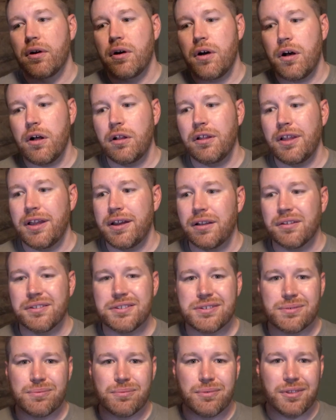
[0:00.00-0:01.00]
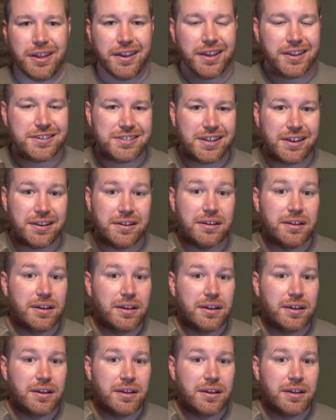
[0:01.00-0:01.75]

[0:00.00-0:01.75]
all else. Like I said,